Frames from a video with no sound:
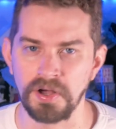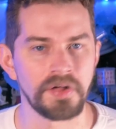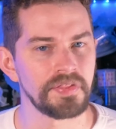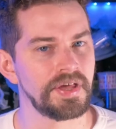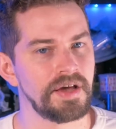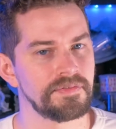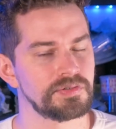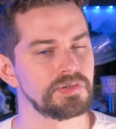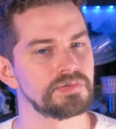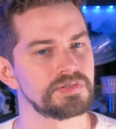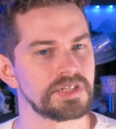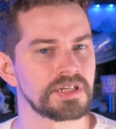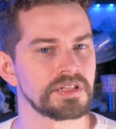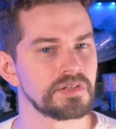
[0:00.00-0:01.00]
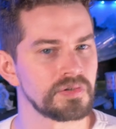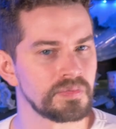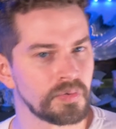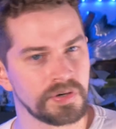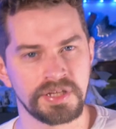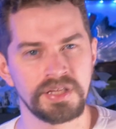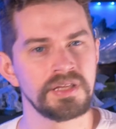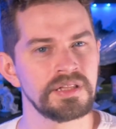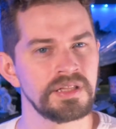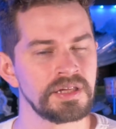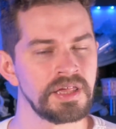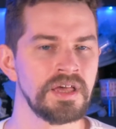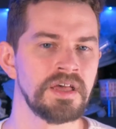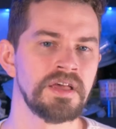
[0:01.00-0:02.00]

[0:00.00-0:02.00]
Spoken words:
all they have to do is get a little more healing.